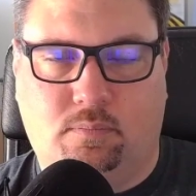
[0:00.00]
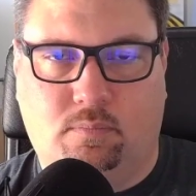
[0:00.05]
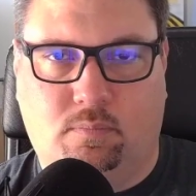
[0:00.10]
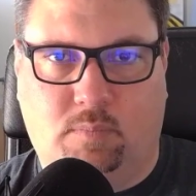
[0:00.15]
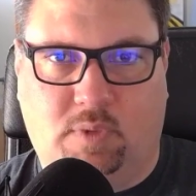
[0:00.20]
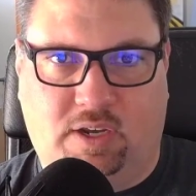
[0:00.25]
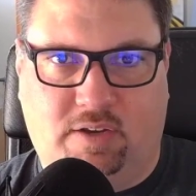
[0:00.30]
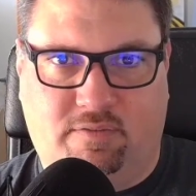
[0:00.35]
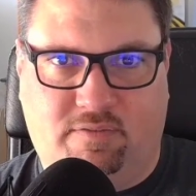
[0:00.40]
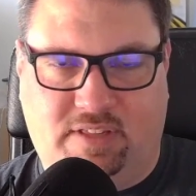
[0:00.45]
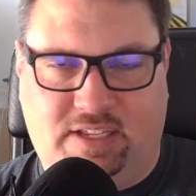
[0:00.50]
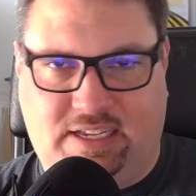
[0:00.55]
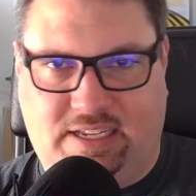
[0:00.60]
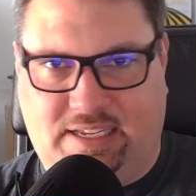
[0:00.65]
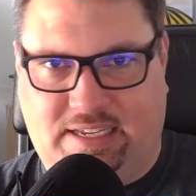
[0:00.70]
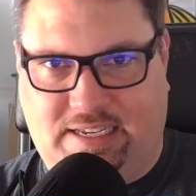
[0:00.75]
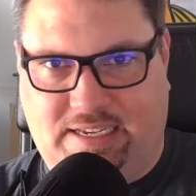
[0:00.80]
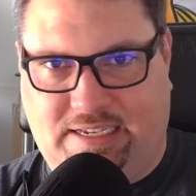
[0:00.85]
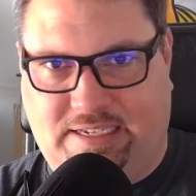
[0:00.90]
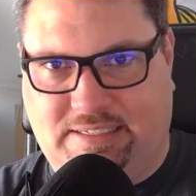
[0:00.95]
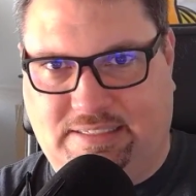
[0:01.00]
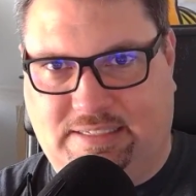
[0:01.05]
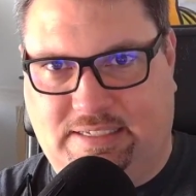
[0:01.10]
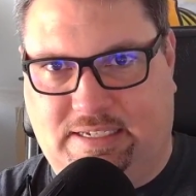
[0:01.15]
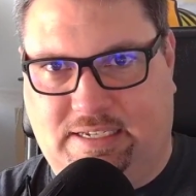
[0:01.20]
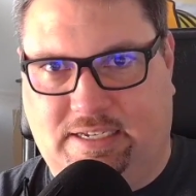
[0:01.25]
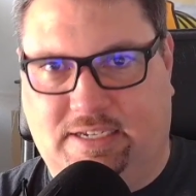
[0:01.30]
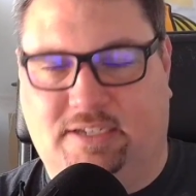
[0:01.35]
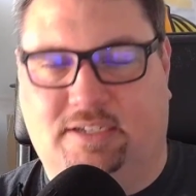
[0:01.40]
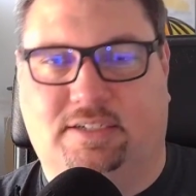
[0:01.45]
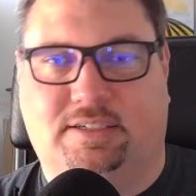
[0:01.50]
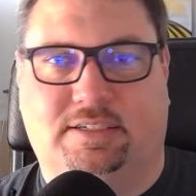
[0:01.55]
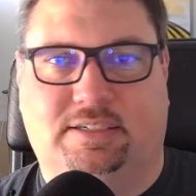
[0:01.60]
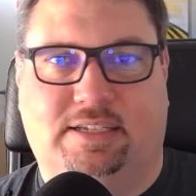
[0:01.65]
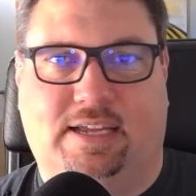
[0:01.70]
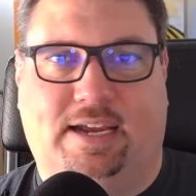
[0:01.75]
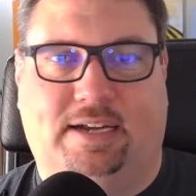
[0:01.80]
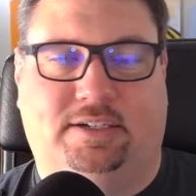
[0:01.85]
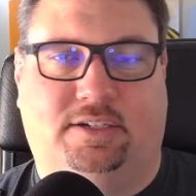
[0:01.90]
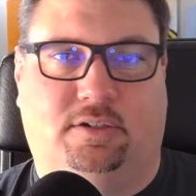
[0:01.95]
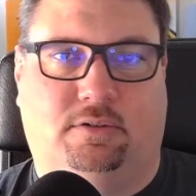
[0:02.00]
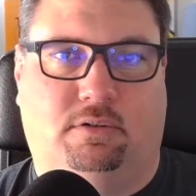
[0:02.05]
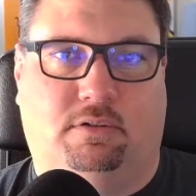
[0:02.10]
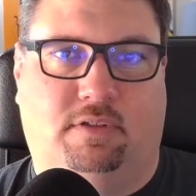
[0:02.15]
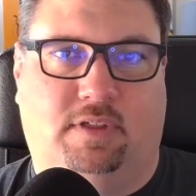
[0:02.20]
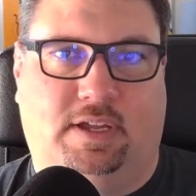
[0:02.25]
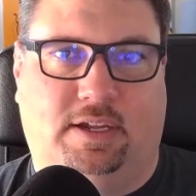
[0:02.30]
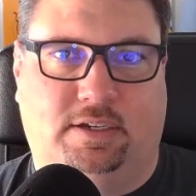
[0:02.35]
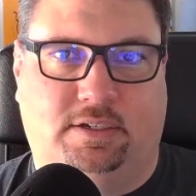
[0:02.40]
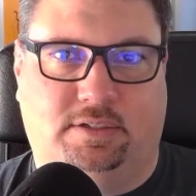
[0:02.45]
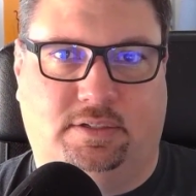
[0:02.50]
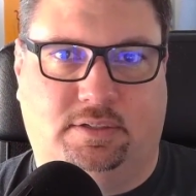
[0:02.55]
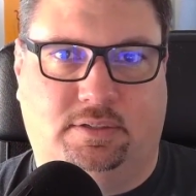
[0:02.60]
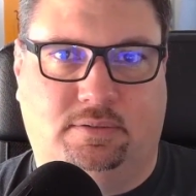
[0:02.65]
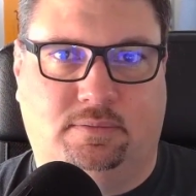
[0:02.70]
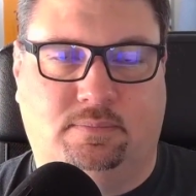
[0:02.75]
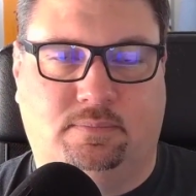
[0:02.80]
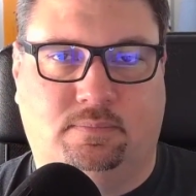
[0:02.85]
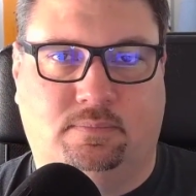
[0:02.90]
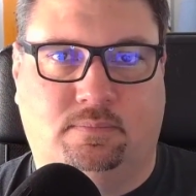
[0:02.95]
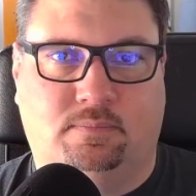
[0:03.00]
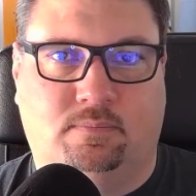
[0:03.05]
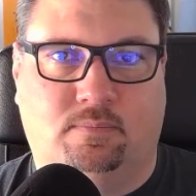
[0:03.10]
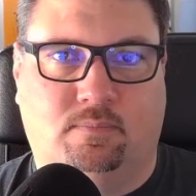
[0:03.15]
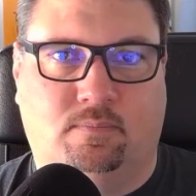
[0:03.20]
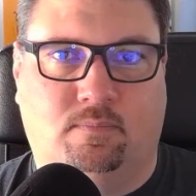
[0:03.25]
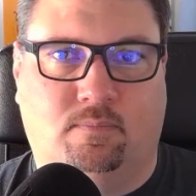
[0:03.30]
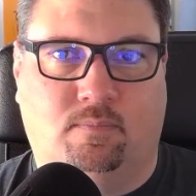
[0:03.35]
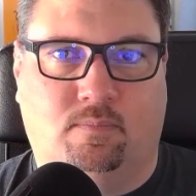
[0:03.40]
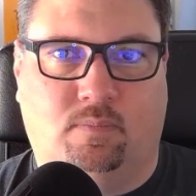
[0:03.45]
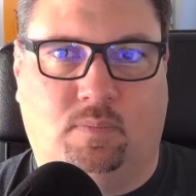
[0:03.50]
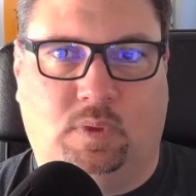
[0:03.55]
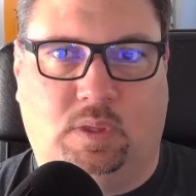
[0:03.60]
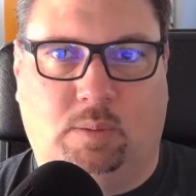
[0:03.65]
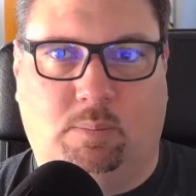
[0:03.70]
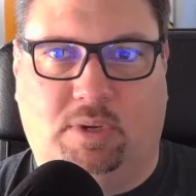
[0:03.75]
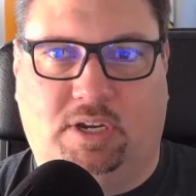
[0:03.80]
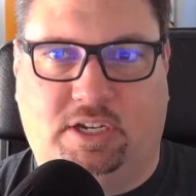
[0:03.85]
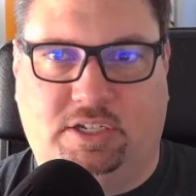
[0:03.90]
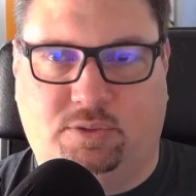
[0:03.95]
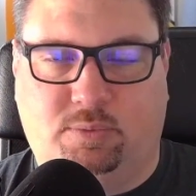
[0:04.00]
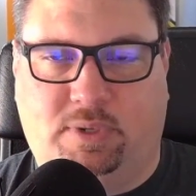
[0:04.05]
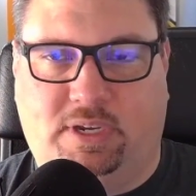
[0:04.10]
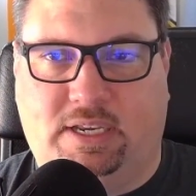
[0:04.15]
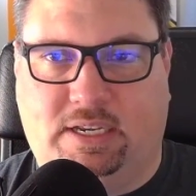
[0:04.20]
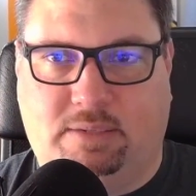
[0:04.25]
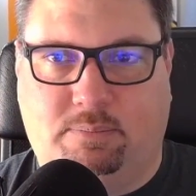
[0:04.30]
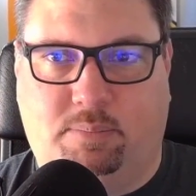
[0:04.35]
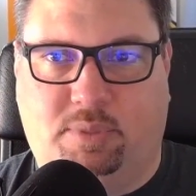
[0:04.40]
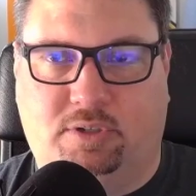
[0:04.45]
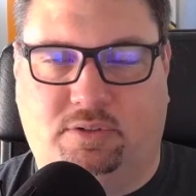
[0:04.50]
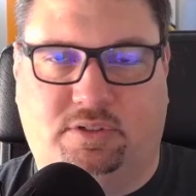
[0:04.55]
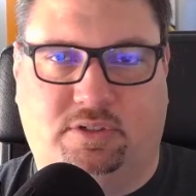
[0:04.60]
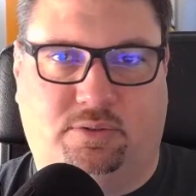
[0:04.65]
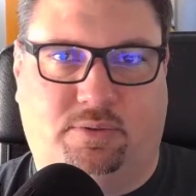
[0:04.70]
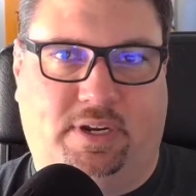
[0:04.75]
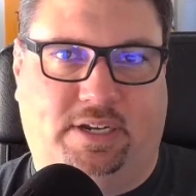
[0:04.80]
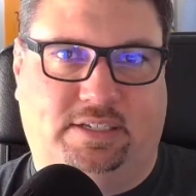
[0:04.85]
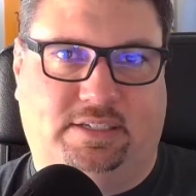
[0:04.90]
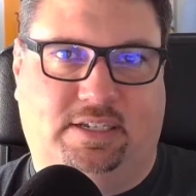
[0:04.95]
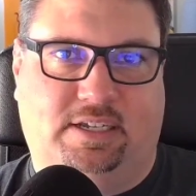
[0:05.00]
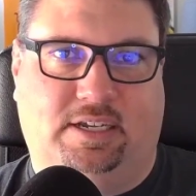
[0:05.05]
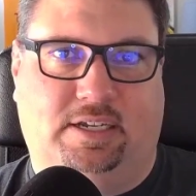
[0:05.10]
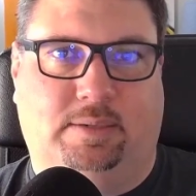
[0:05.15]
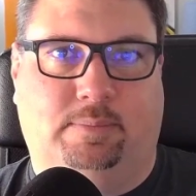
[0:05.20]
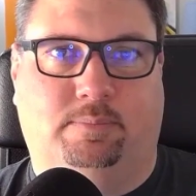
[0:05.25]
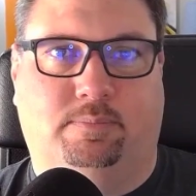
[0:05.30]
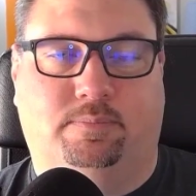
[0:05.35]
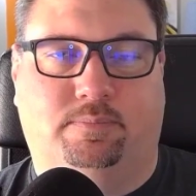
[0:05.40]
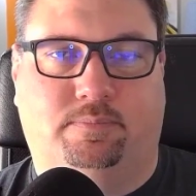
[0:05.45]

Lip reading: of the easy tactical things, because we had built a great team.